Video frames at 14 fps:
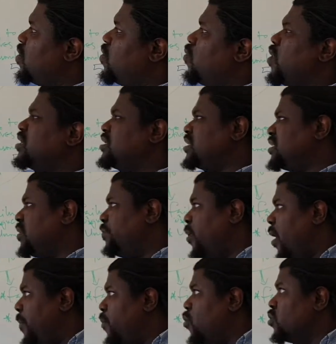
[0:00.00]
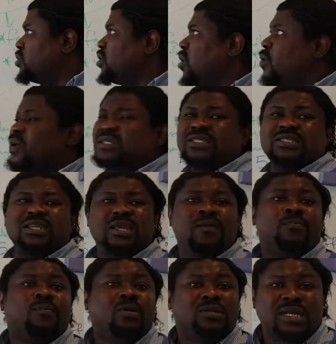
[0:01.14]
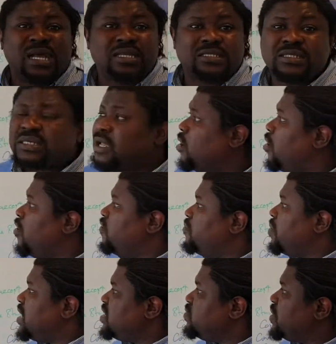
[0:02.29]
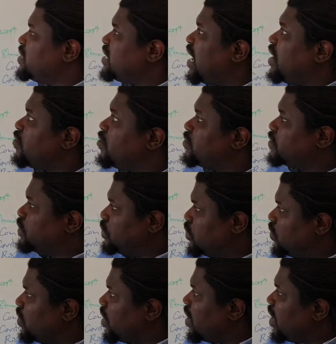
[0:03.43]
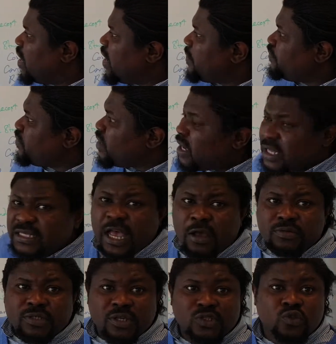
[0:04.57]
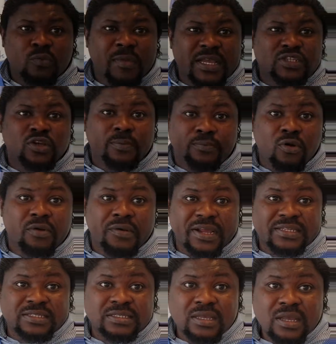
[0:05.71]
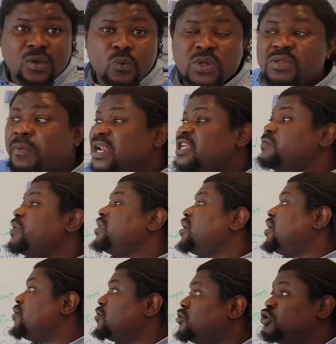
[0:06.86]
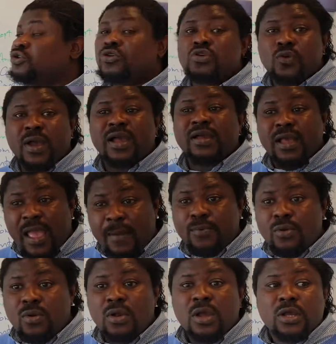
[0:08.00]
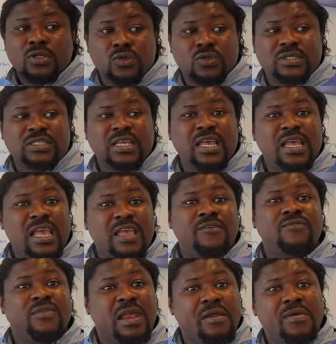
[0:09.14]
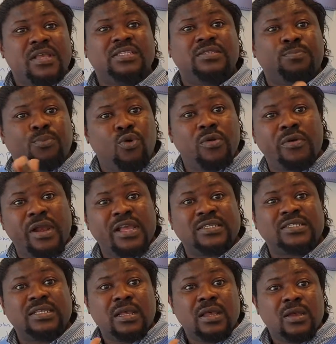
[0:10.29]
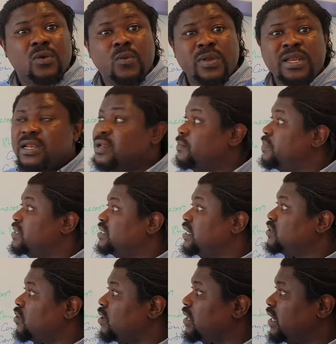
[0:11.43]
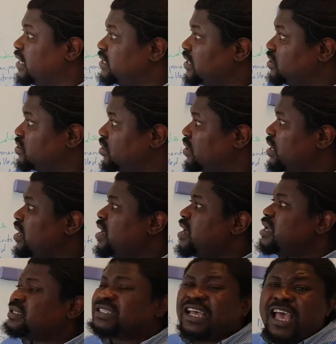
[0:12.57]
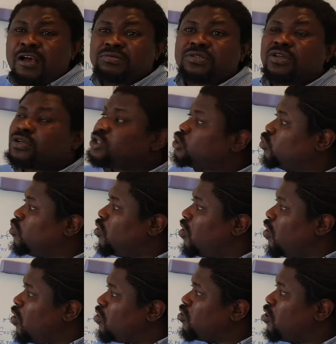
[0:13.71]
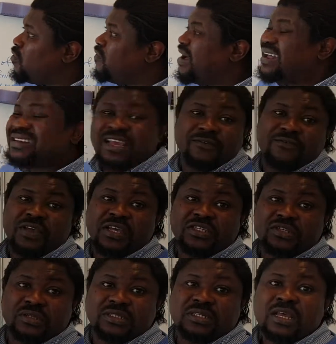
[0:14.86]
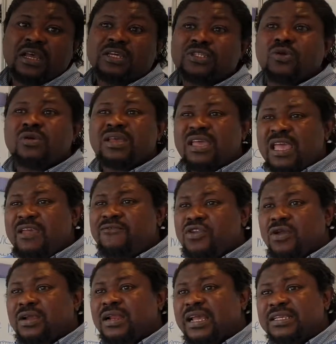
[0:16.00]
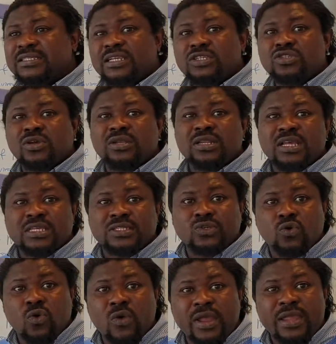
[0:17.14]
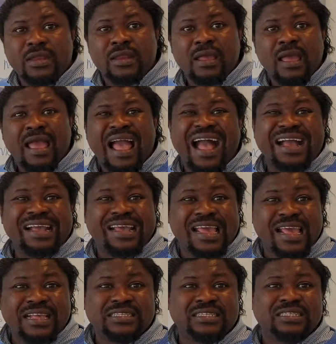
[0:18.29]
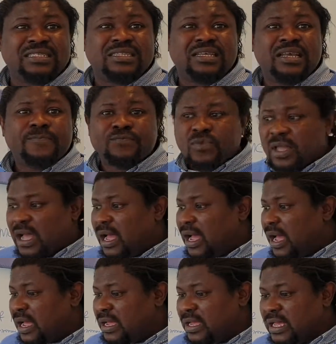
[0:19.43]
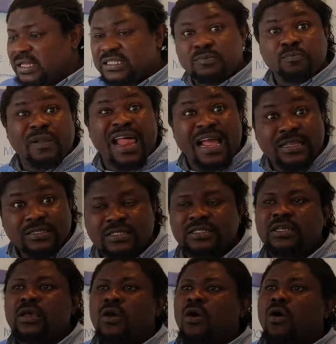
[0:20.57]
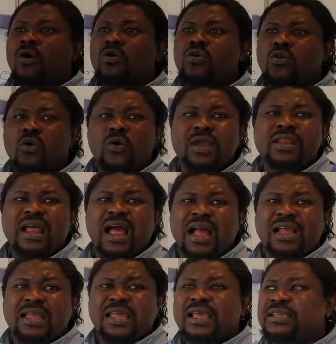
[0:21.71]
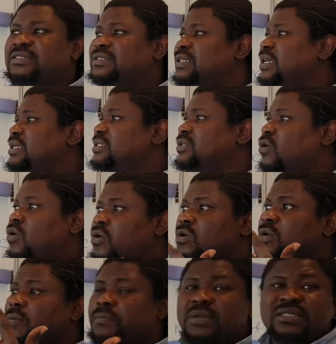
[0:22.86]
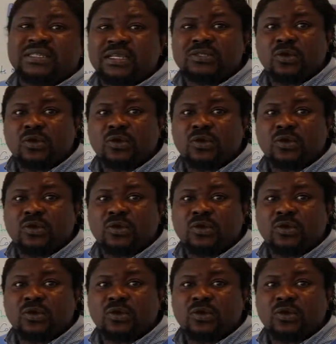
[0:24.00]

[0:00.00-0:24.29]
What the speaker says: What is the purpose or what is the importance of management and control? It helps us to measure progress. With management and control, you are able to say if there is progress within the business organization. It helps us to uncover deviations. So if the organization is going against its plans or going against its own business